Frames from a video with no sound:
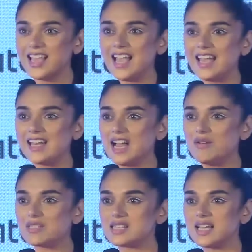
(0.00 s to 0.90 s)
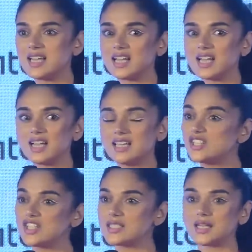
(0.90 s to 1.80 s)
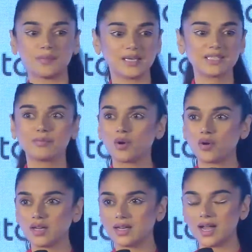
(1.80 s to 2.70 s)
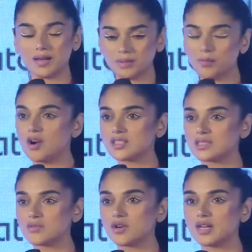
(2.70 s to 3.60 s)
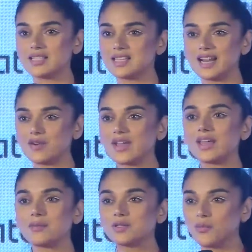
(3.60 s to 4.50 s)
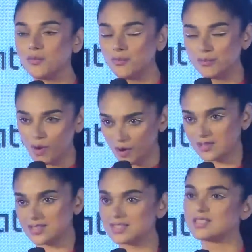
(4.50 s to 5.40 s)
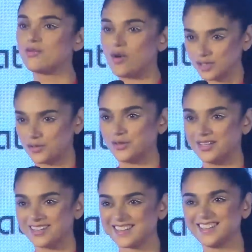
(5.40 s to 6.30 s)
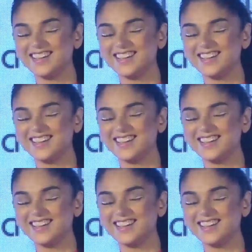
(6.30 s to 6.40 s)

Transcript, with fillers: and I was like, and she said, but it's broken. Uh, the box is broken. I said, I don't care about the box. There's a watch work.